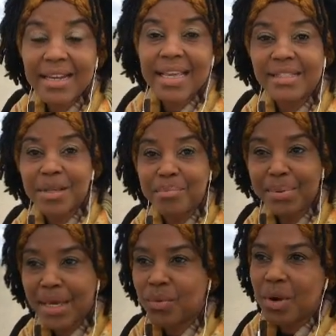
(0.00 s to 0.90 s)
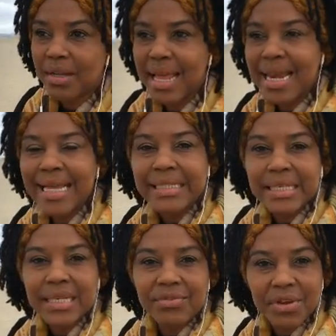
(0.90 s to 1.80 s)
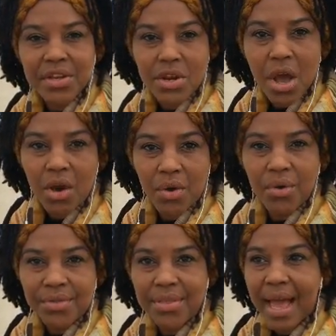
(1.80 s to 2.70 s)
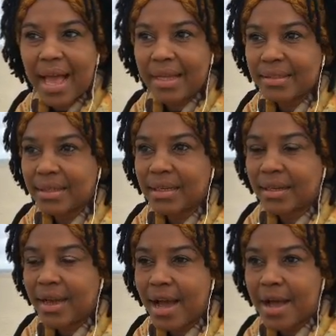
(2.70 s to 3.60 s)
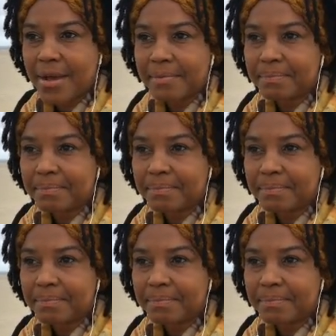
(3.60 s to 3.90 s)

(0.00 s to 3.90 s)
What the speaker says: is a big one. And I didn't even know that I